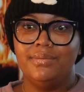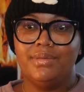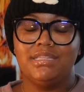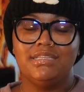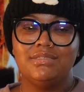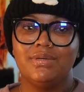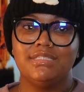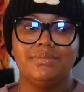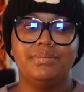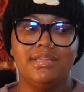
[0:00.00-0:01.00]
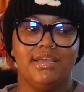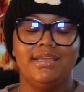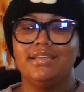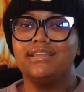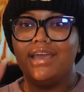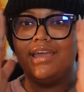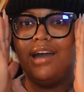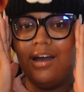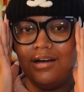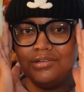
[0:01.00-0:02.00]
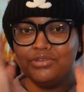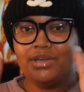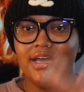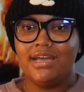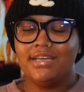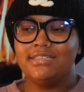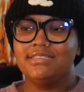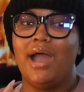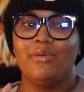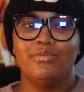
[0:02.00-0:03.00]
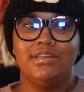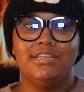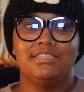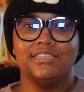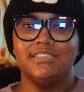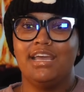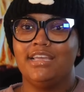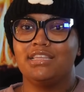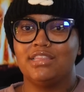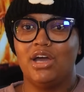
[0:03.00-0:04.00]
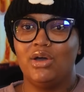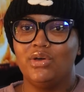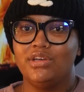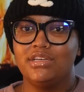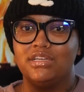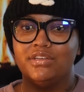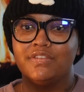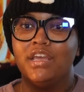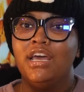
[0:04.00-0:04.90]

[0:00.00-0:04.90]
But this wasn't planned at all, you guys. I really just had the thought of,